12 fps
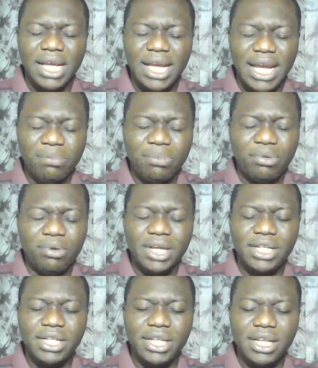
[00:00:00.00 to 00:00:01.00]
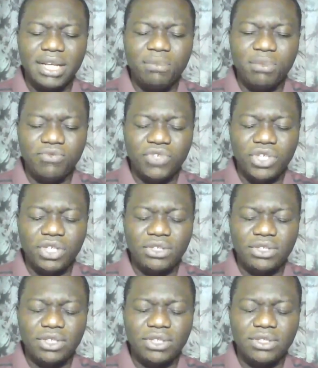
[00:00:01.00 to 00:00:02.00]
I pray in the name of
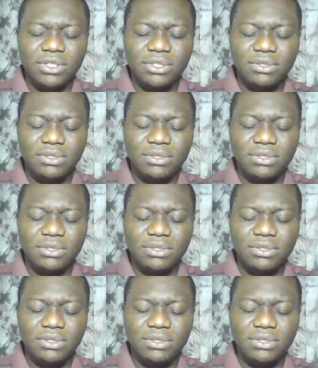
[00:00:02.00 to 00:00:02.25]
Jesus.